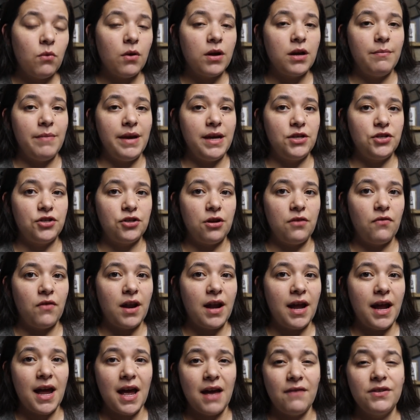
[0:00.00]
wanna make sure
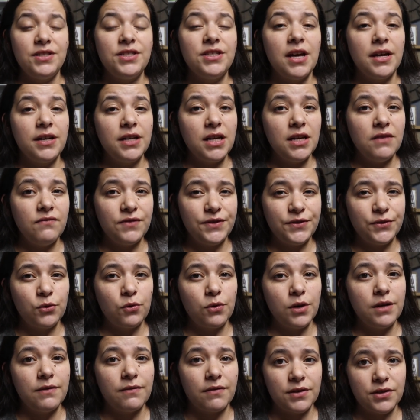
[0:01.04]
that I have a ton of
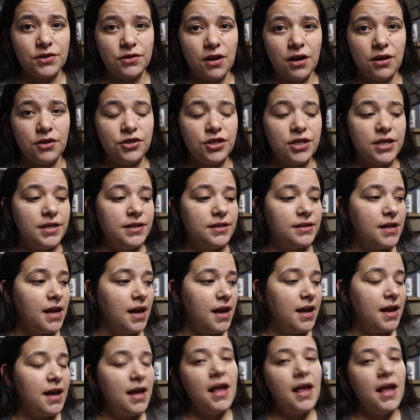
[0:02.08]
inventory for scrunchies